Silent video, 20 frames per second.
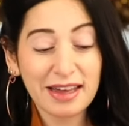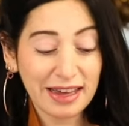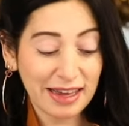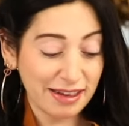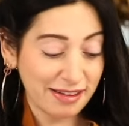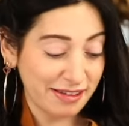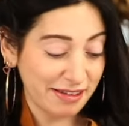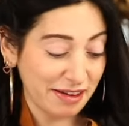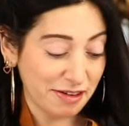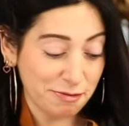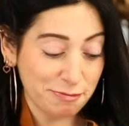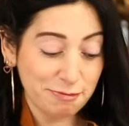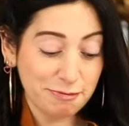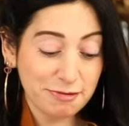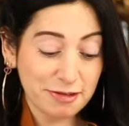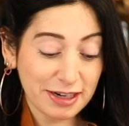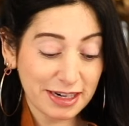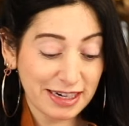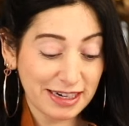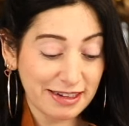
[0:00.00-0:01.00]
It's a
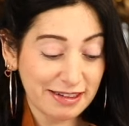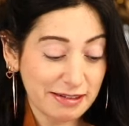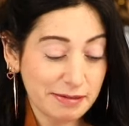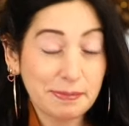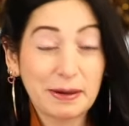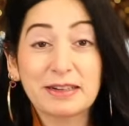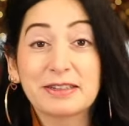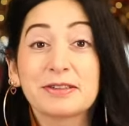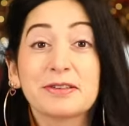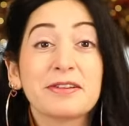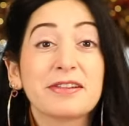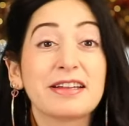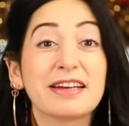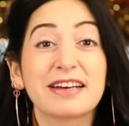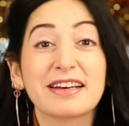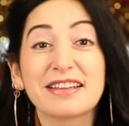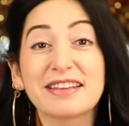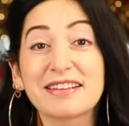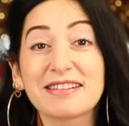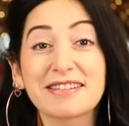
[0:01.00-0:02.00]
really special
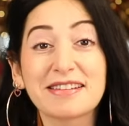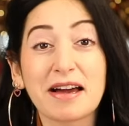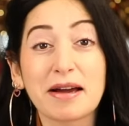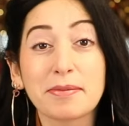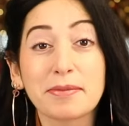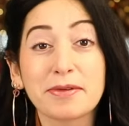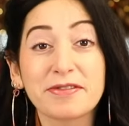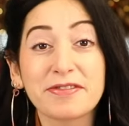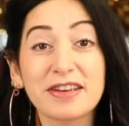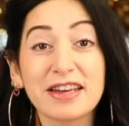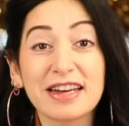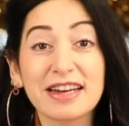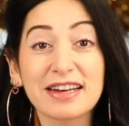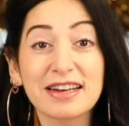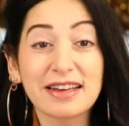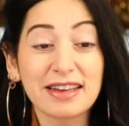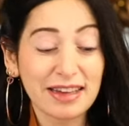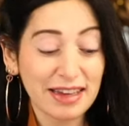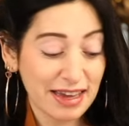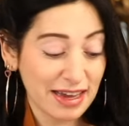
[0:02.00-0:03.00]
thing at this time of
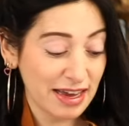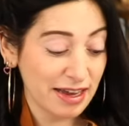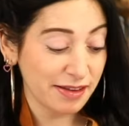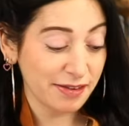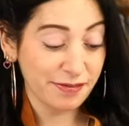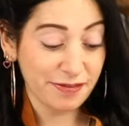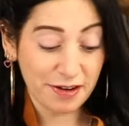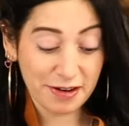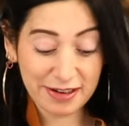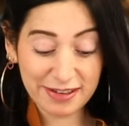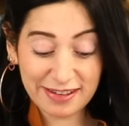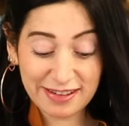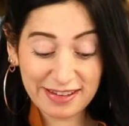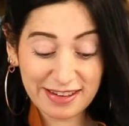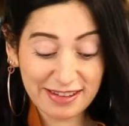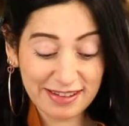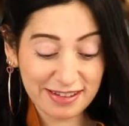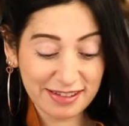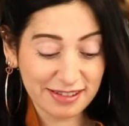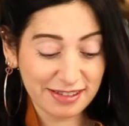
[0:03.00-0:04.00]
year. It's very
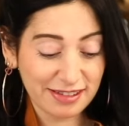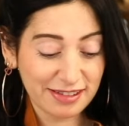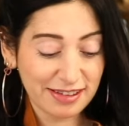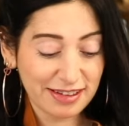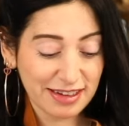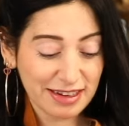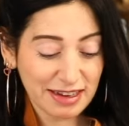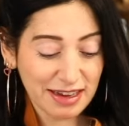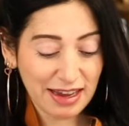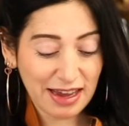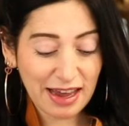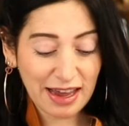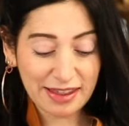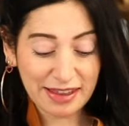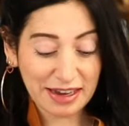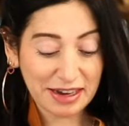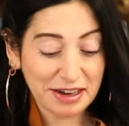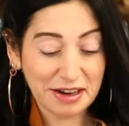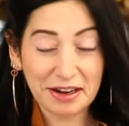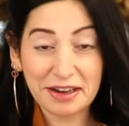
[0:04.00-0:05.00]
seasonal, and
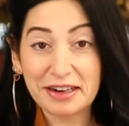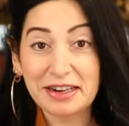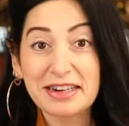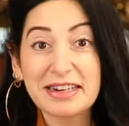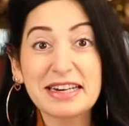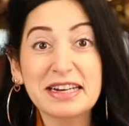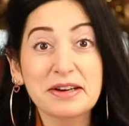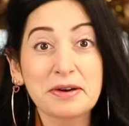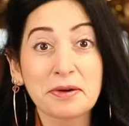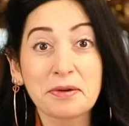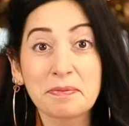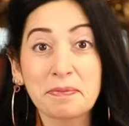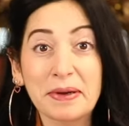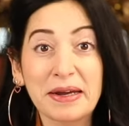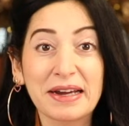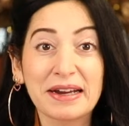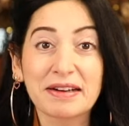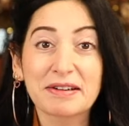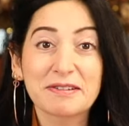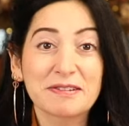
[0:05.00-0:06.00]
that kind of neon
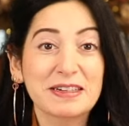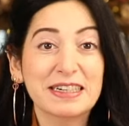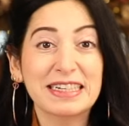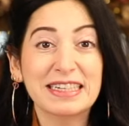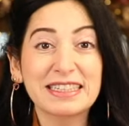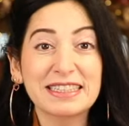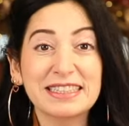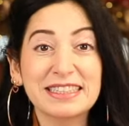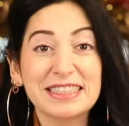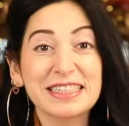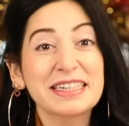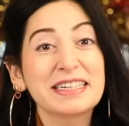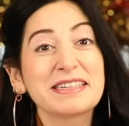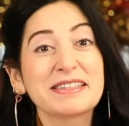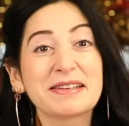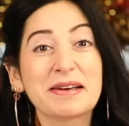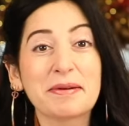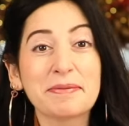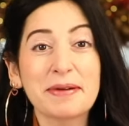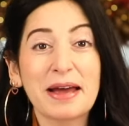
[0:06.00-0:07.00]
pink really
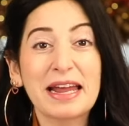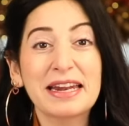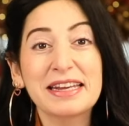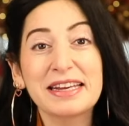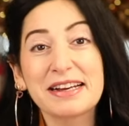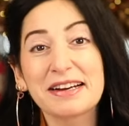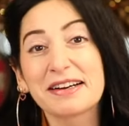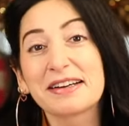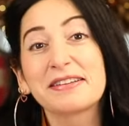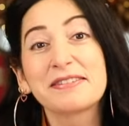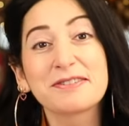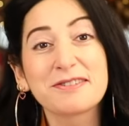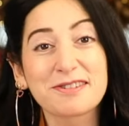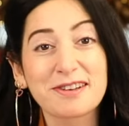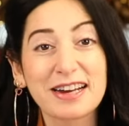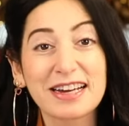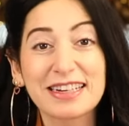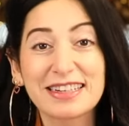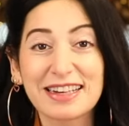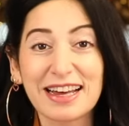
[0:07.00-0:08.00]
cheers up any kind of
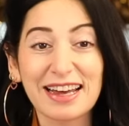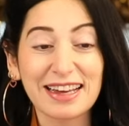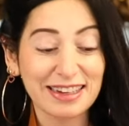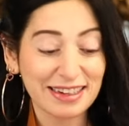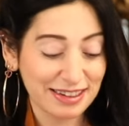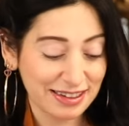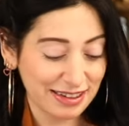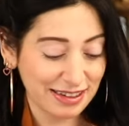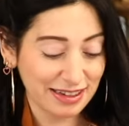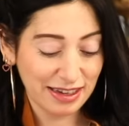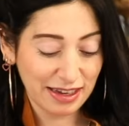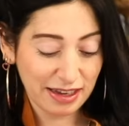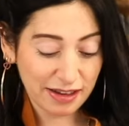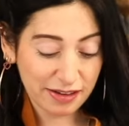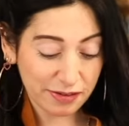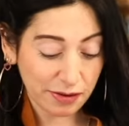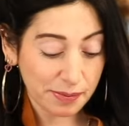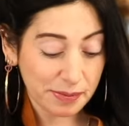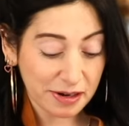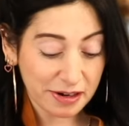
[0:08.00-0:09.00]
grey day.
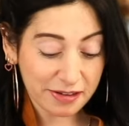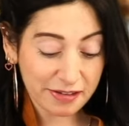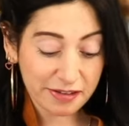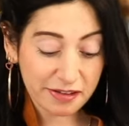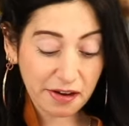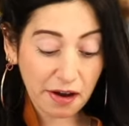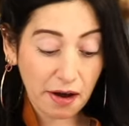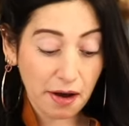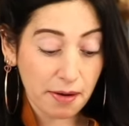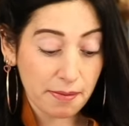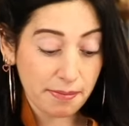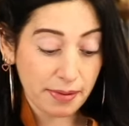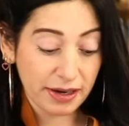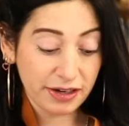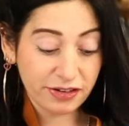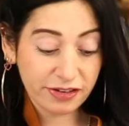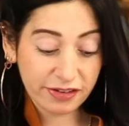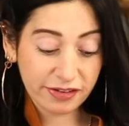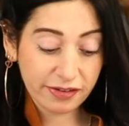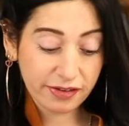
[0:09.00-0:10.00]
So I'm going to start by
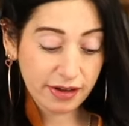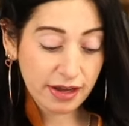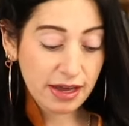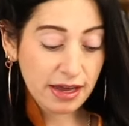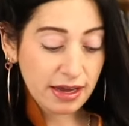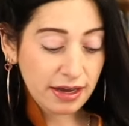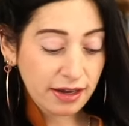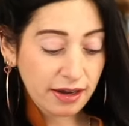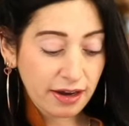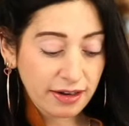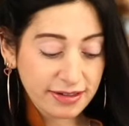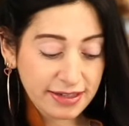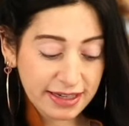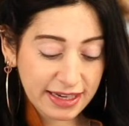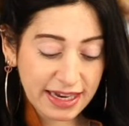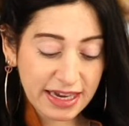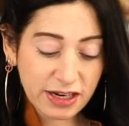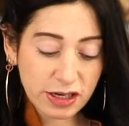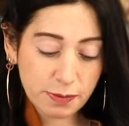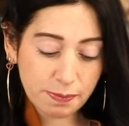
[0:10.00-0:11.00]
just
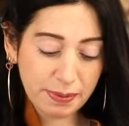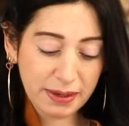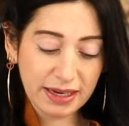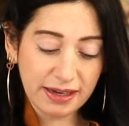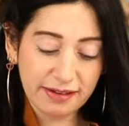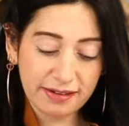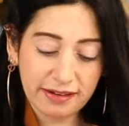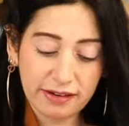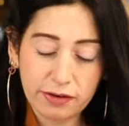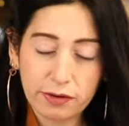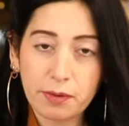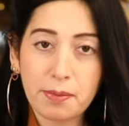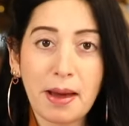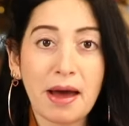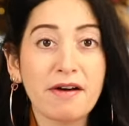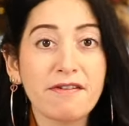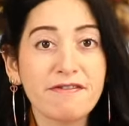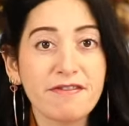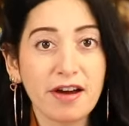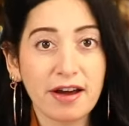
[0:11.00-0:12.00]
cutting each piece into
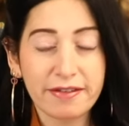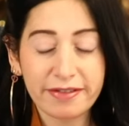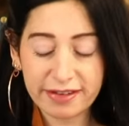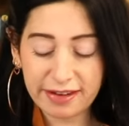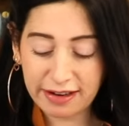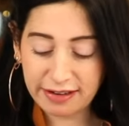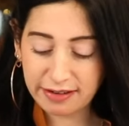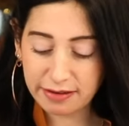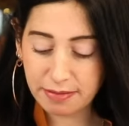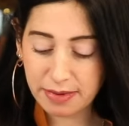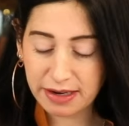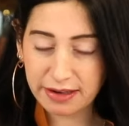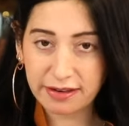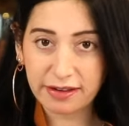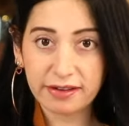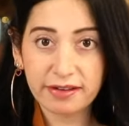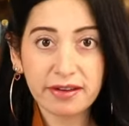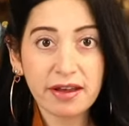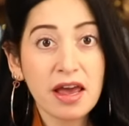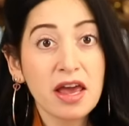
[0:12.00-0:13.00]
about 5
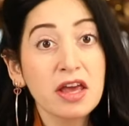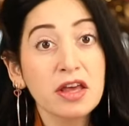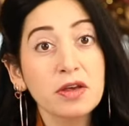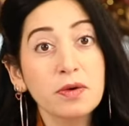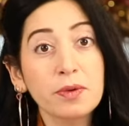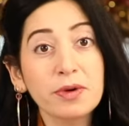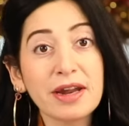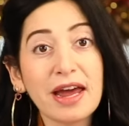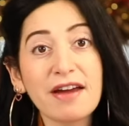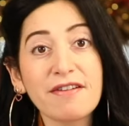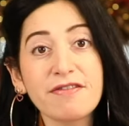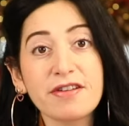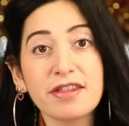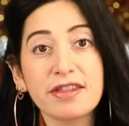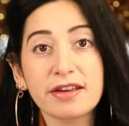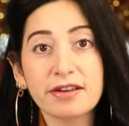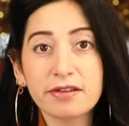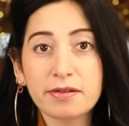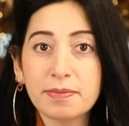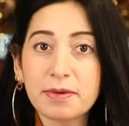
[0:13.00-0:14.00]
centimetres. You want
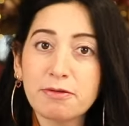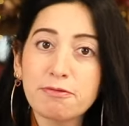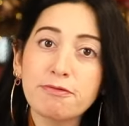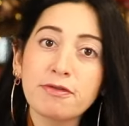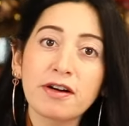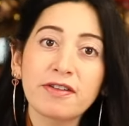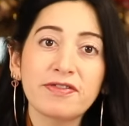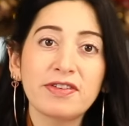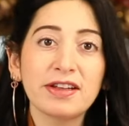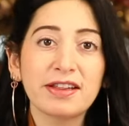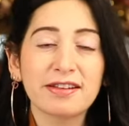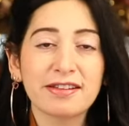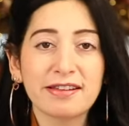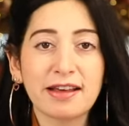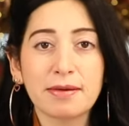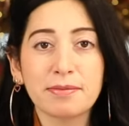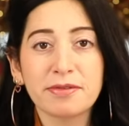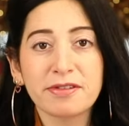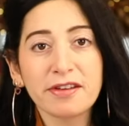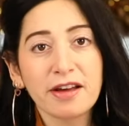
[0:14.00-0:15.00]
everything to be roughly the
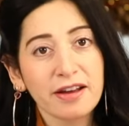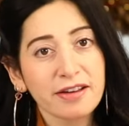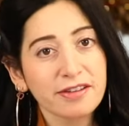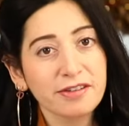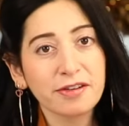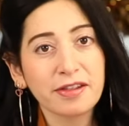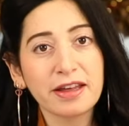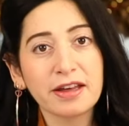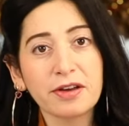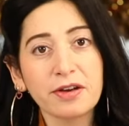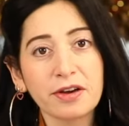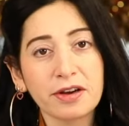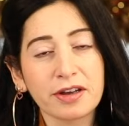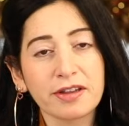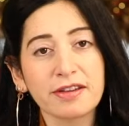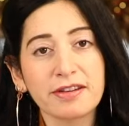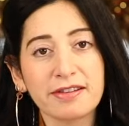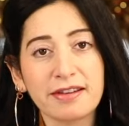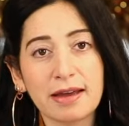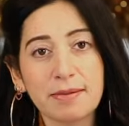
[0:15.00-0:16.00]
same size so they cook
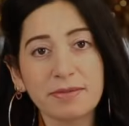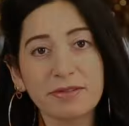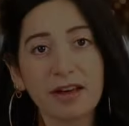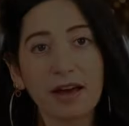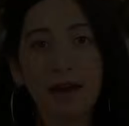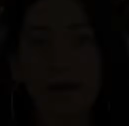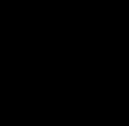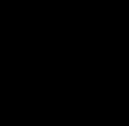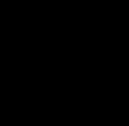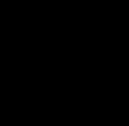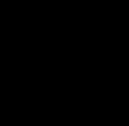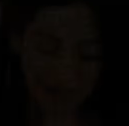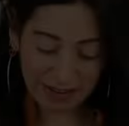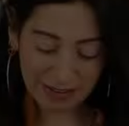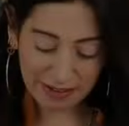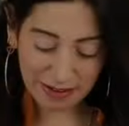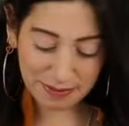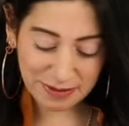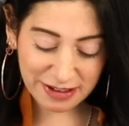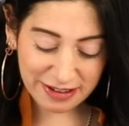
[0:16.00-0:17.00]
at the same time.
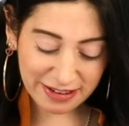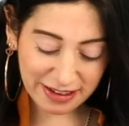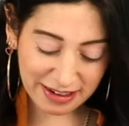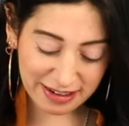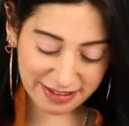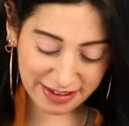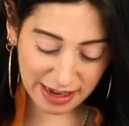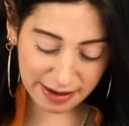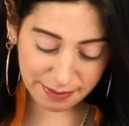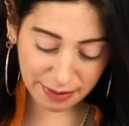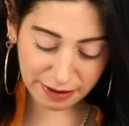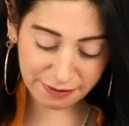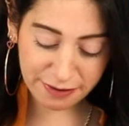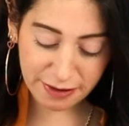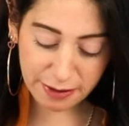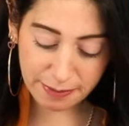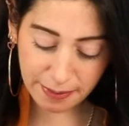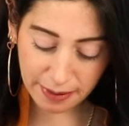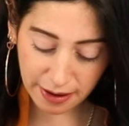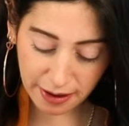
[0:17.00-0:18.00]
So I'm just going to take my
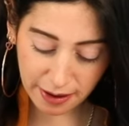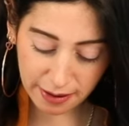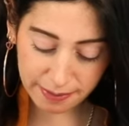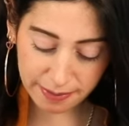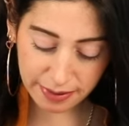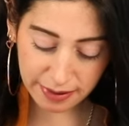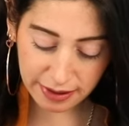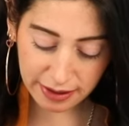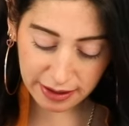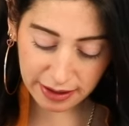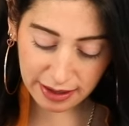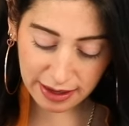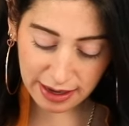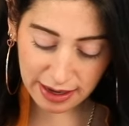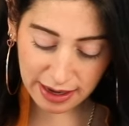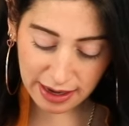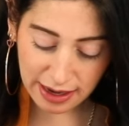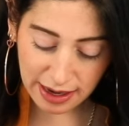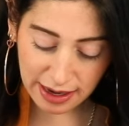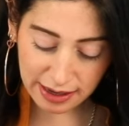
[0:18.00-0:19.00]
rhubarb
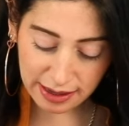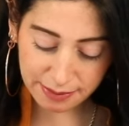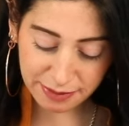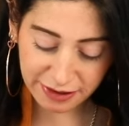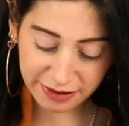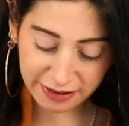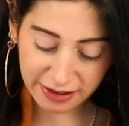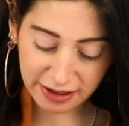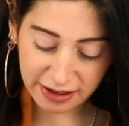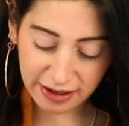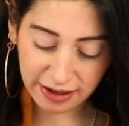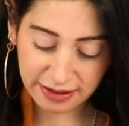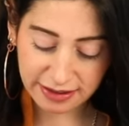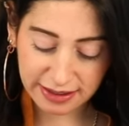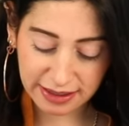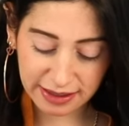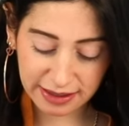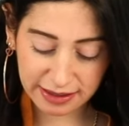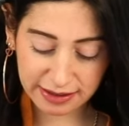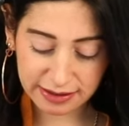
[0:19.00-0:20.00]
and I'm just going to cut
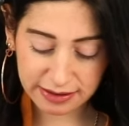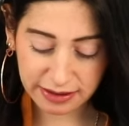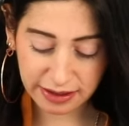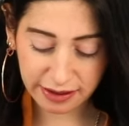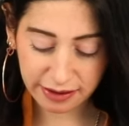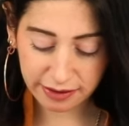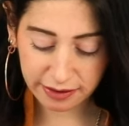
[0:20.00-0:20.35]
it like so.